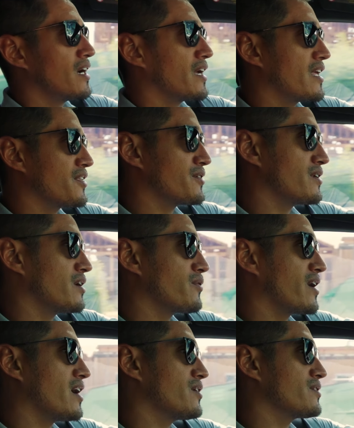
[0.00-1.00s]
either
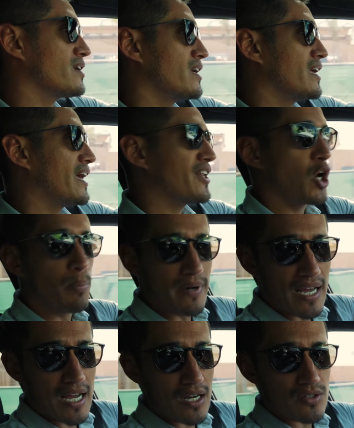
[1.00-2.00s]
around an open
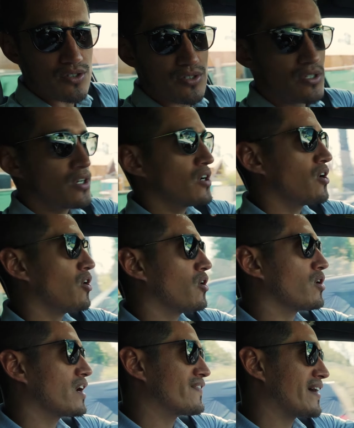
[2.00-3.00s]
house
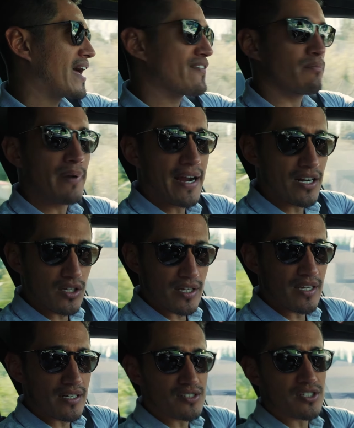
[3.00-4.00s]
or if I have a buyer
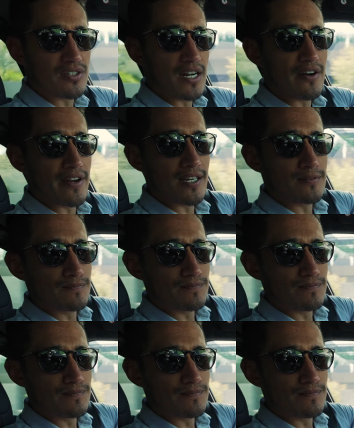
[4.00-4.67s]
looking in a certain area.